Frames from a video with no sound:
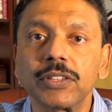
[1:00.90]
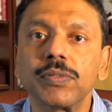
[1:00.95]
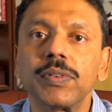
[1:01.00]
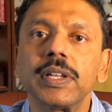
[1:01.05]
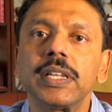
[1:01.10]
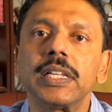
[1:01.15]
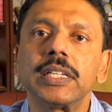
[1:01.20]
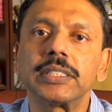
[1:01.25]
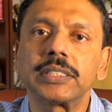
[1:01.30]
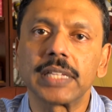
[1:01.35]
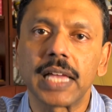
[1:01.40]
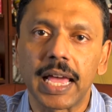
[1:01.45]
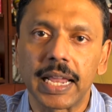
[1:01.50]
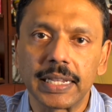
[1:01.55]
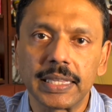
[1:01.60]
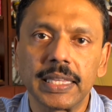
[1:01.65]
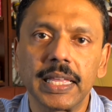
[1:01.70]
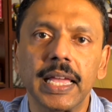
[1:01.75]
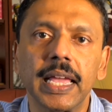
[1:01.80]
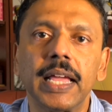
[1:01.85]
well as
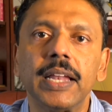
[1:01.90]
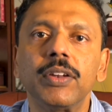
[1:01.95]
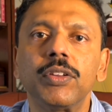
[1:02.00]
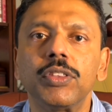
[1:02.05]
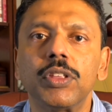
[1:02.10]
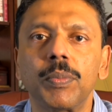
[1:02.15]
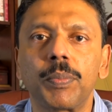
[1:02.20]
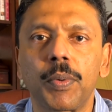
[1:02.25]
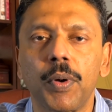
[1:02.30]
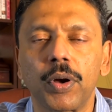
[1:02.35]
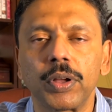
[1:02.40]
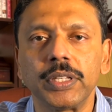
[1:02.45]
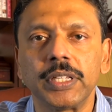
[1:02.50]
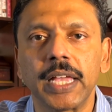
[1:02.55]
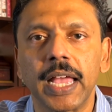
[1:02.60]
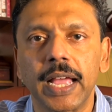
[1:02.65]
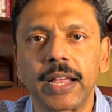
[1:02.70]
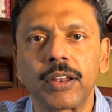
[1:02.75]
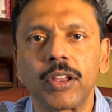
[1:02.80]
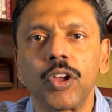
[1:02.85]
at the end of the
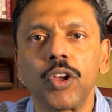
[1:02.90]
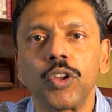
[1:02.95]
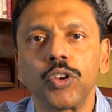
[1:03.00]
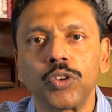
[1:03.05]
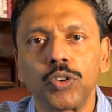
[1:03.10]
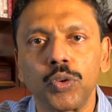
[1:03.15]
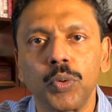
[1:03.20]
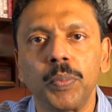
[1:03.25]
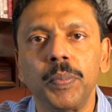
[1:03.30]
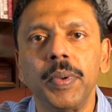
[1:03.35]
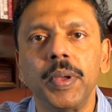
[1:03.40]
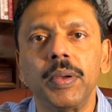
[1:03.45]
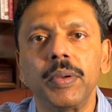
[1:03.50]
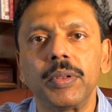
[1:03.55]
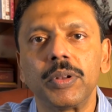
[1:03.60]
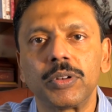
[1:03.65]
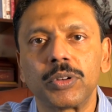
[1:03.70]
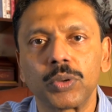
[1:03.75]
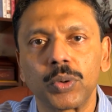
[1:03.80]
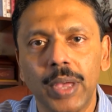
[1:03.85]
project
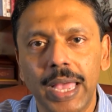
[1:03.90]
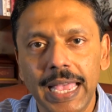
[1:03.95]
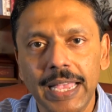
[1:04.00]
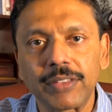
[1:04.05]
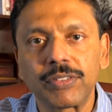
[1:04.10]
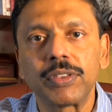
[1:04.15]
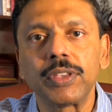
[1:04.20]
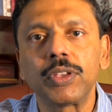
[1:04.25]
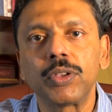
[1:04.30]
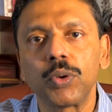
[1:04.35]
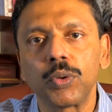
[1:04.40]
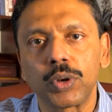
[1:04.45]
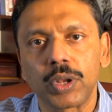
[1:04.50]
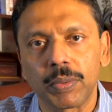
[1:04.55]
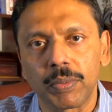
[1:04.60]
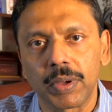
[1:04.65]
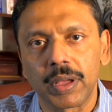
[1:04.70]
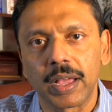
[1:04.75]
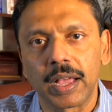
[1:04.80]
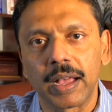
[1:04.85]
to execute
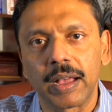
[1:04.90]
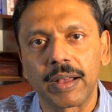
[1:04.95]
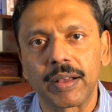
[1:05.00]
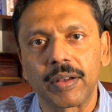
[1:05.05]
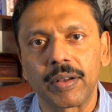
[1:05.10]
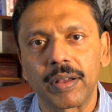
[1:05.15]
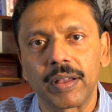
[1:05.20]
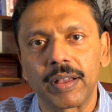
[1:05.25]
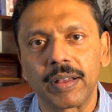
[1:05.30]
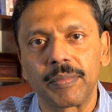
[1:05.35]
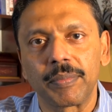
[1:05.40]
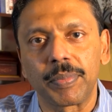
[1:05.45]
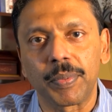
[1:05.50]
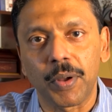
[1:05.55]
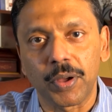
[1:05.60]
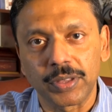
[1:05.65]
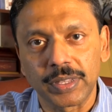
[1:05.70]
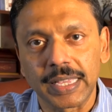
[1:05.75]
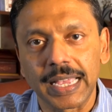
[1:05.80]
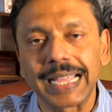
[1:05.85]
a
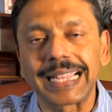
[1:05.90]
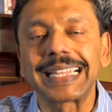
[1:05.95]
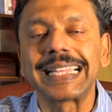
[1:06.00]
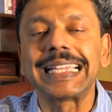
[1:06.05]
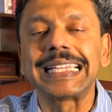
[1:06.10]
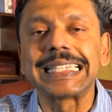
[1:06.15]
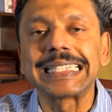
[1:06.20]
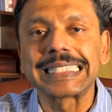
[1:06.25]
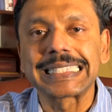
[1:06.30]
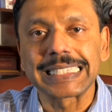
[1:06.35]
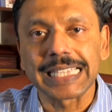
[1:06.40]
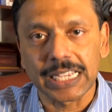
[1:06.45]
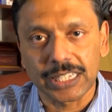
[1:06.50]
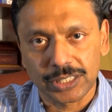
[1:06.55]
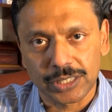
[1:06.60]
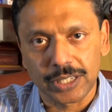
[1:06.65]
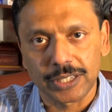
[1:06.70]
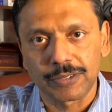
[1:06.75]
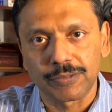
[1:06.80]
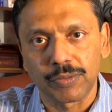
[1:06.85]
project
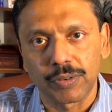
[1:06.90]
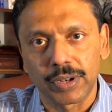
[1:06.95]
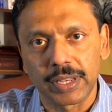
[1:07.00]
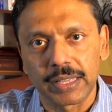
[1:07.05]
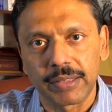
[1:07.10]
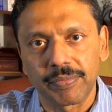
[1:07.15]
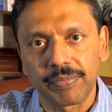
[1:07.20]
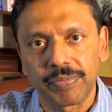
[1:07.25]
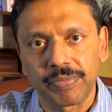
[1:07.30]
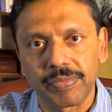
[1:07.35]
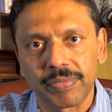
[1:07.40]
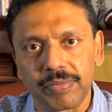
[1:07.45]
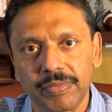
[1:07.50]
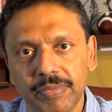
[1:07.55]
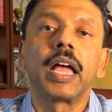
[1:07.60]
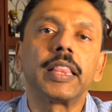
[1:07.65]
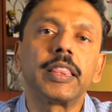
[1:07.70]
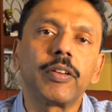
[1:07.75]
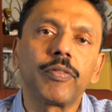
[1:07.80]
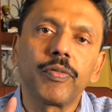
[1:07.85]
successfully.
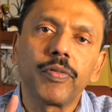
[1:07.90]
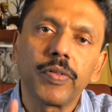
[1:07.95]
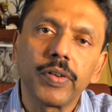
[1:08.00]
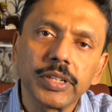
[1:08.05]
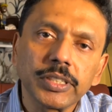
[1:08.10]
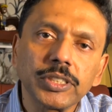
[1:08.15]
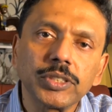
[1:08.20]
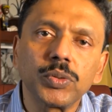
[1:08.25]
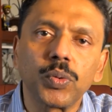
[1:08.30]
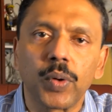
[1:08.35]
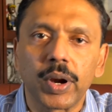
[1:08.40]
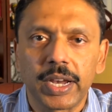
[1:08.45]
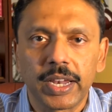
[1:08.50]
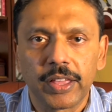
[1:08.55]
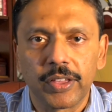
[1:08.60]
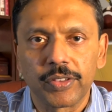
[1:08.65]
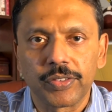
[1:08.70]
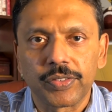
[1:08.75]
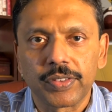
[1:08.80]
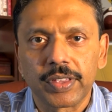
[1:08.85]
The first one
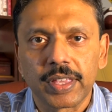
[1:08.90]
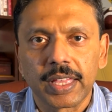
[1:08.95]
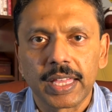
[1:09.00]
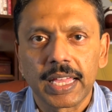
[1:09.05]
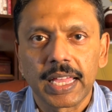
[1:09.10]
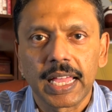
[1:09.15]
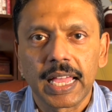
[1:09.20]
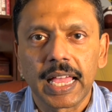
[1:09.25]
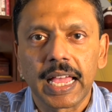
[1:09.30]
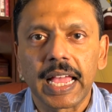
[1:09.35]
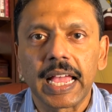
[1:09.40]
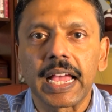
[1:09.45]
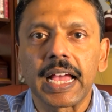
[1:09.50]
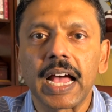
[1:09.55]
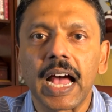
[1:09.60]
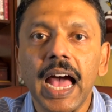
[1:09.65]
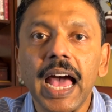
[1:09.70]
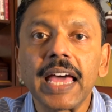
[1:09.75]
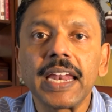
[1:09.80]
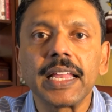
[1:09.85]
is
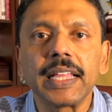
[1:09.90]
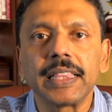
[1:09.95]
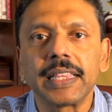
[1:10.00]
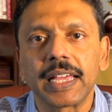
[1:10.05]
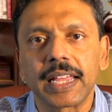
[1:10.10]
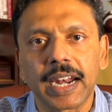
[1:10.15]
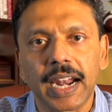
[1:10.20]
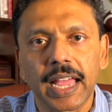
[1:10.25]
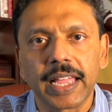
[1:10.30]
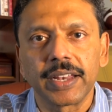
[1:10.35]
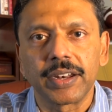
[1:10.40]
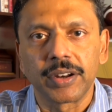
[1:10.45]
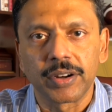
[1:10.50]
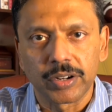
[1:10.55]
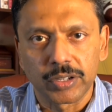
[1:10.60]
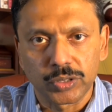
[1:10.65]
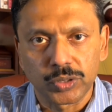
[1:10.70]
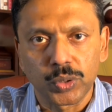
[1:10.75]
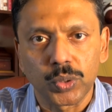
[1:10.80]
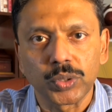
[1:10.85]
hiring the right
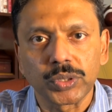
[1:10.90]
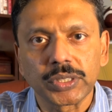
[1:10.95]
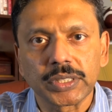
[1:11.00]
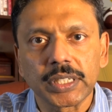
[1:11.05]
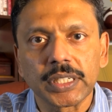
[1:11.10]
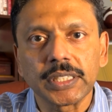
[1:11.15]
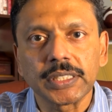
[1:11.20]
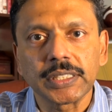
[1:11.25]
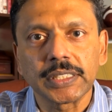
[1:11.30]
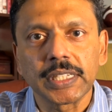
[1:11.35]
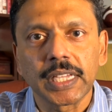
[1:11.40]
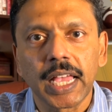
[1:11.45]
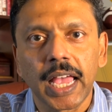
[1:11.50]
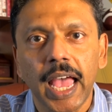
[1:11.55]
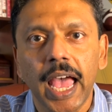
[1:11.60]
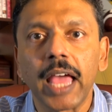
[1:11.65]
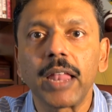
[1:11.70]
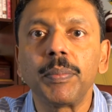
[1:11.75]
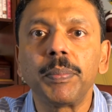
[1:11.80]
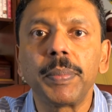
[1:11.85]
resources
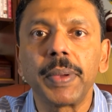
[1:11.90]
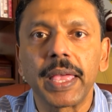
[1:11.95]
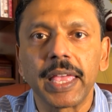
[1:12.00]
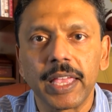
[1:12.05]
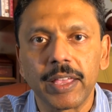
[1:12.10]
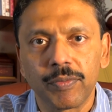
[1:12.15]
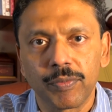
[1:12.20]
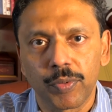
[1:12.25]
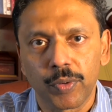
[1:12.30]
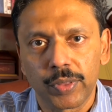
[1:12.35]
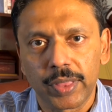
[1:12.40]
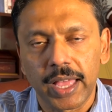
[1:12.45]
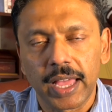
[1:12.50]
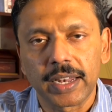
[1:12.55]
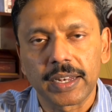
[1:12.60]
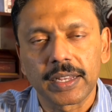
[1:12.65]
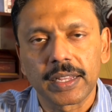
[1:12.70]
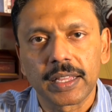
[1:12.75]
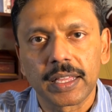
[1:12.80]
and paying for that.